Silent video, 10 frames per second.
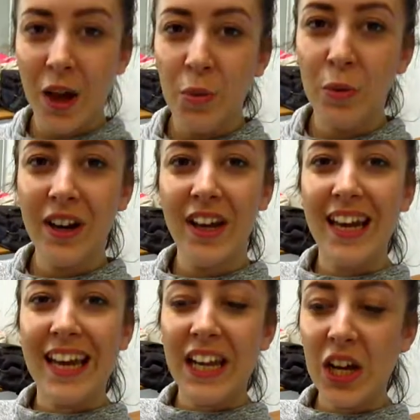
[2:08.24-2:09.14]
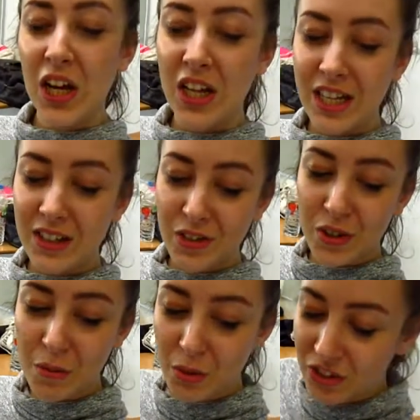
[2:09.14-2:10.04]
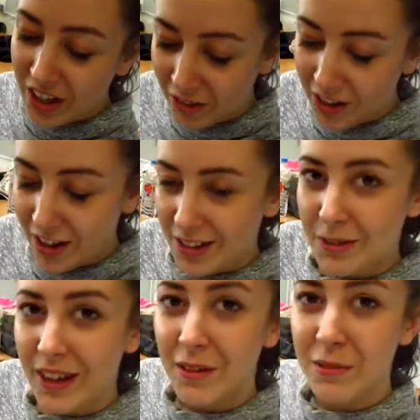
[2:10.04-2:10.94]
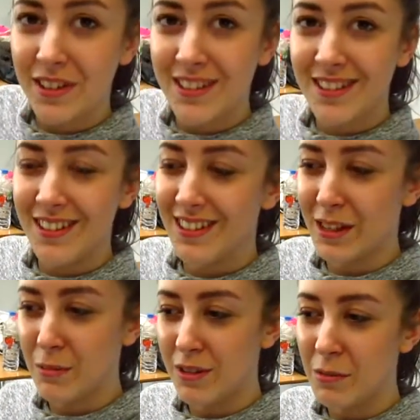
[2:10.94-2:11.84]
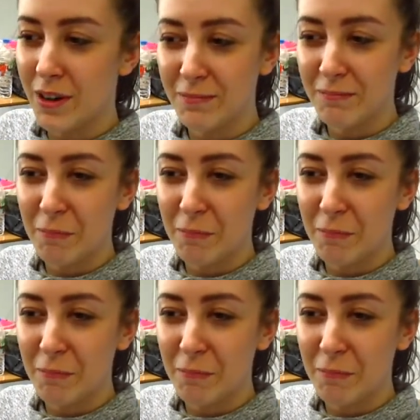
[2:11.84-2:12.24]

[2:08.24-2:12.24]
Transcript: We're in our ensemble singing rehearsal now because the assessment's tomorrow.